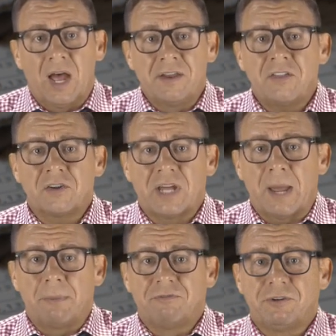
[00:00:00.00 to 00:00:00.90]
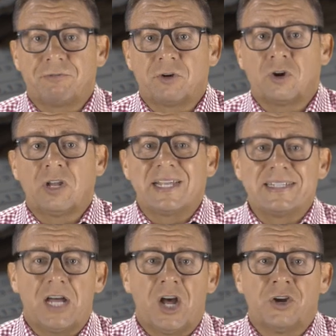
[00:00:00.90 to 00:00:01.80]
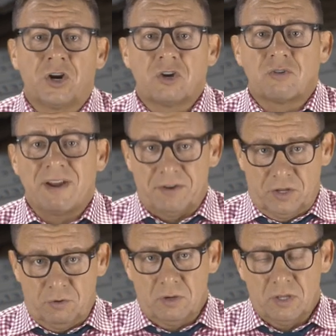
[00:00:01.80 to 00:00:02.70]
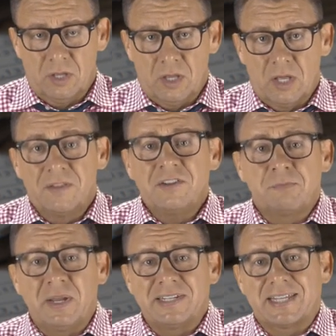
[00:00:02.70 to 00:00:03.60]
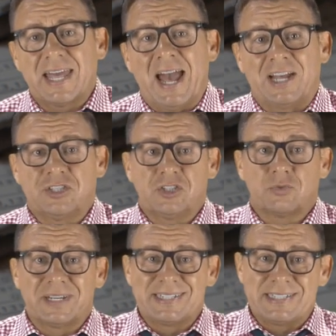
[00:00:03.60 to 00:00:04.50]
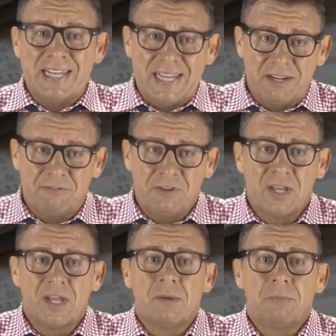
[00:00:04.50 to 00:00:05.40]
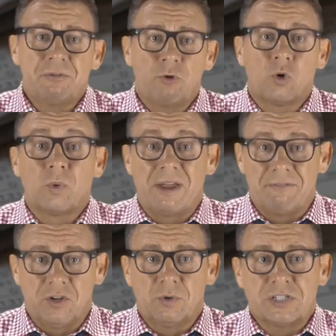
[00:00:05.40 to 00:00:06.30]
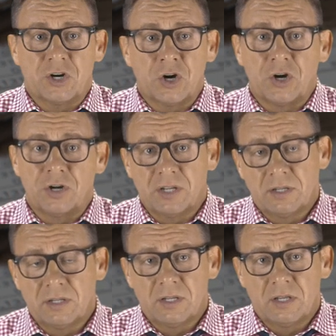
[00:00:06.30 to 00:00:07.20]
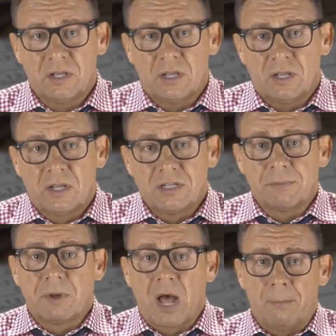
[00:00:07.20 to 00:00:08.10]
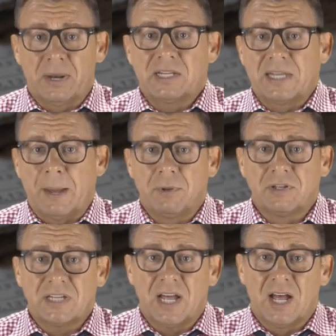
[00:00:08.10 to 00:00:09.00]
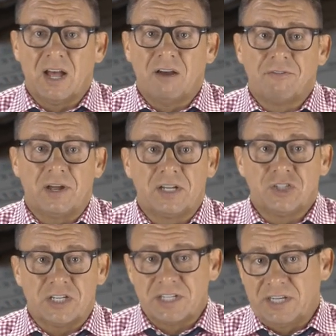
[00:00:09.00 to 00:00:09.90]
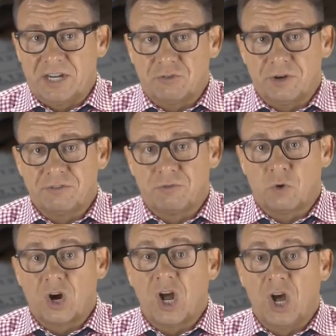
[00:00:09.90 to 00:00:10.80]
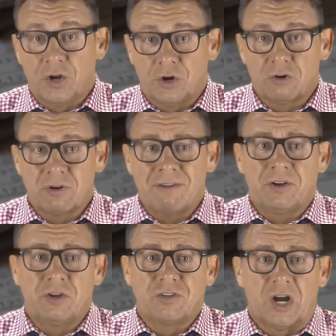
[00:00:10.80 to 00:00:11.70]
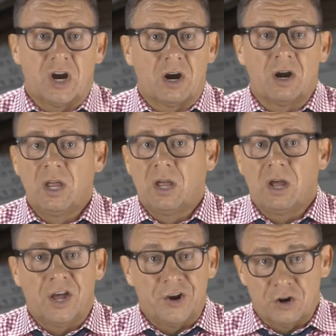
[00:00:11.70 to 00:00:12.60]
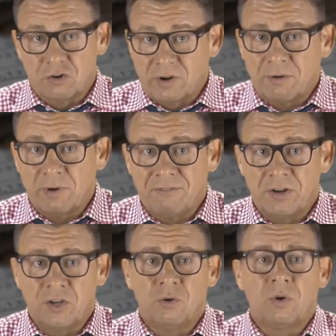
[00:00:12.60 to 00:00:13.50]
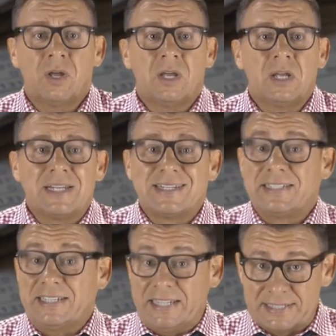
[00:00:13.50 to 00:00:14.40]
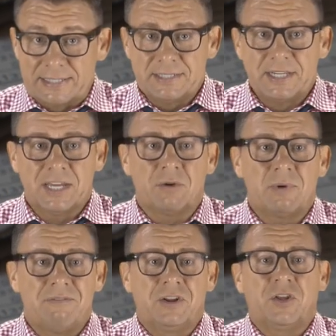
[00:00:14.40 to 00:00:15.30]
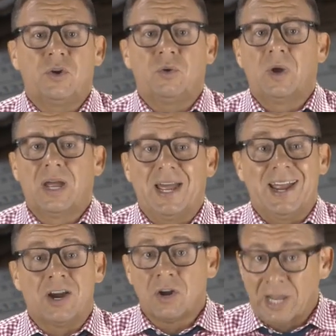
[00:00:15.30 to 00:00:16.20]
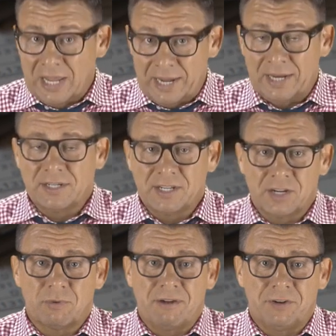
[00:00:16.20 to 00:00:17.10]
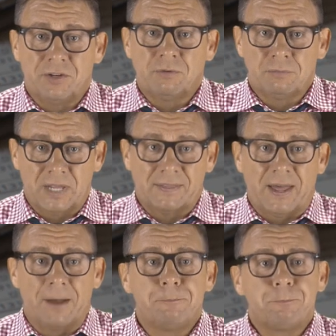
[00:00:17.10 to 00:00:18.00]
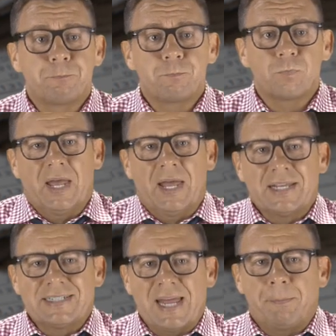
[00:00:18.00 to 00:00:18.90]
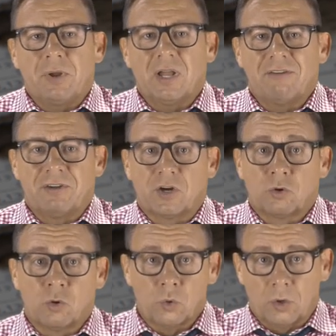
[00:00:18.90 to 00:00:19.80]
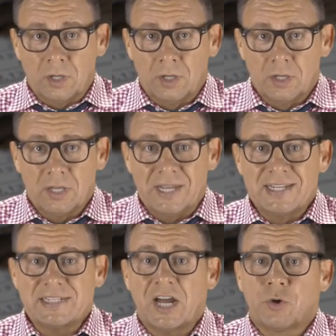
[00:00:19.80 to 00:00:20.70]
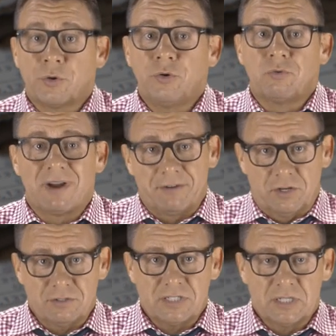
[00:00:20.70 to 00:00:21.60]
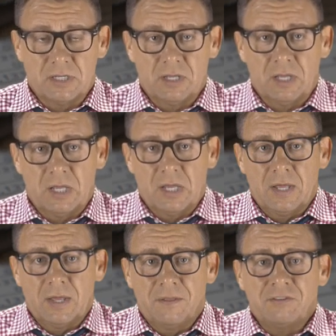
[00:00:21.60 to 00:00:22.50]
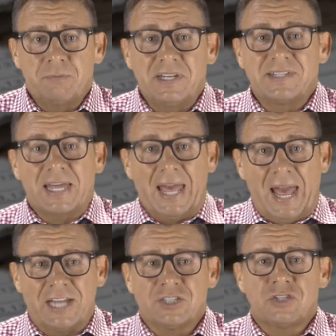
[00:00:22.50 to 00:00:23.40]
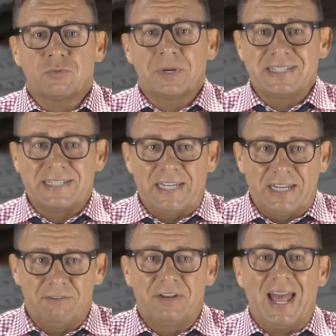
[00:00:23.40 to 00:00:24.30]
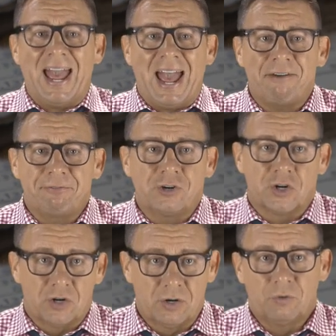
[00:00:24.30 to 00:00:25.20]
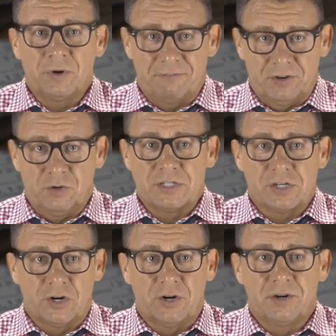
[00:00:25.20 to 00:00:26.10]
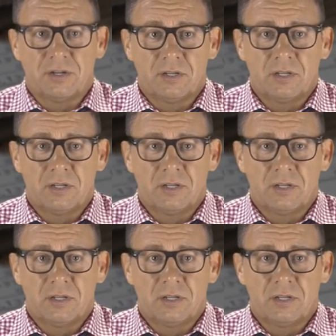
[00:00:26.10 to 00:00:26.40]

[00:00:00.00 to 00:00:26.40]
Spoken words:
Another type of deferral is unearned revenue. This means that cash is received before revenue is earned. Some common examples of adjusting entries for unearned revenues are unearned rent revenue, season ticket revenue, airline ticket revenue, like that. An example of an accrual is accrued revenues. This means that cash is received after revenue is earned.